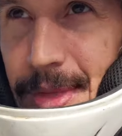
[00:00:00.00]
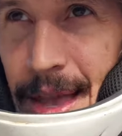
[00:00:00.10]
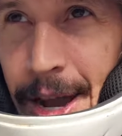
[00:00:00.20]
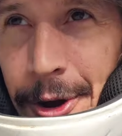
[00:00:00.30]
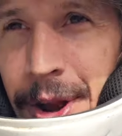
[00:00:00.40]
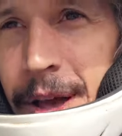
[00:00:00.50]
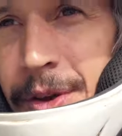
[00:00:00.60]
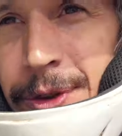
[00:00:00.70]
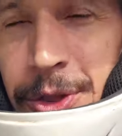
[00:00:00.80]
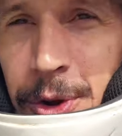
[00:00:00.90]
I heard a
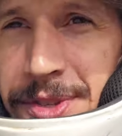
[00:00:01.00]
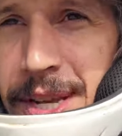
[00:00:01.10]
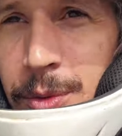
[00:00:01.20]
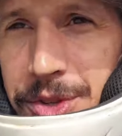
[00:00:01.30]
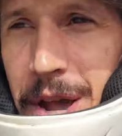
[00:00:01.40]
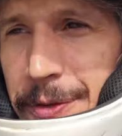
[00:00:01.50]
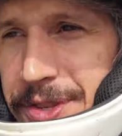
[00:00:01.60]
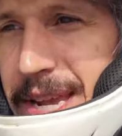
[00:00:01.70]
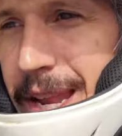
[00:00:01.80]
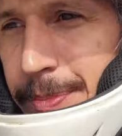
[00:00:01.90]
V thirteen was
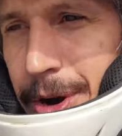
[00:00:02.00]
confiscated in